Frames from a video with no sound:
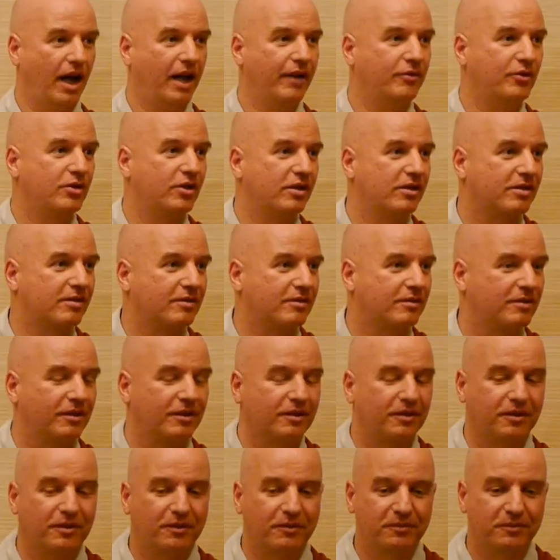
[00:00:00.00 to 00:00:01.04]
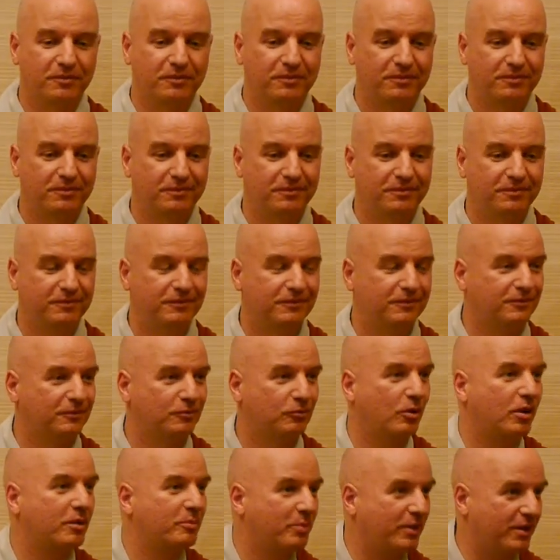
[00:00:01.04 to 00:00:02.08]
I have just. Uh
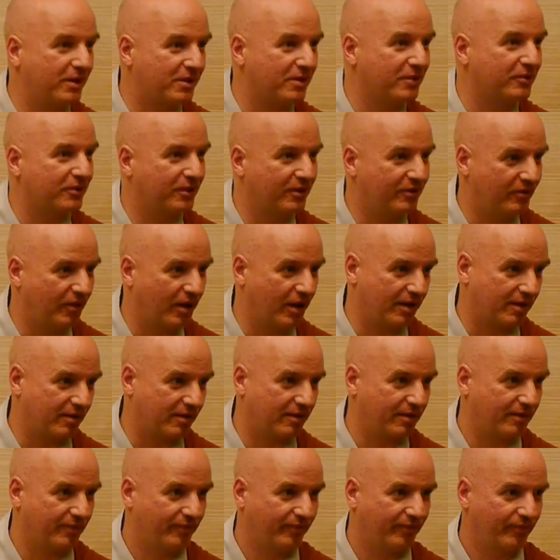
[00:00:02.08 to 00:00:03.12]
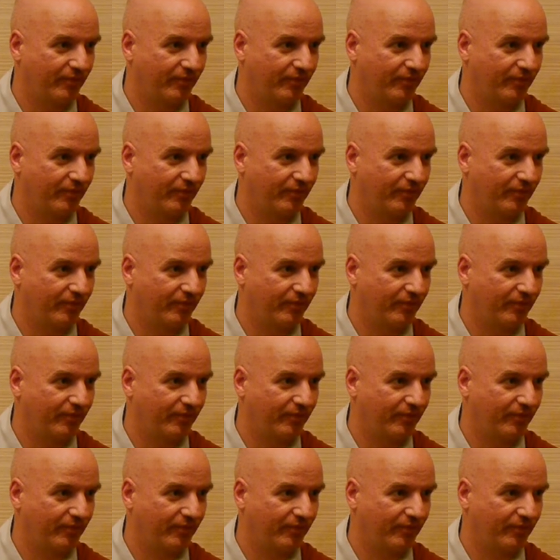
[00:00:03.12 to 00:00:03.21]
one piece of advice.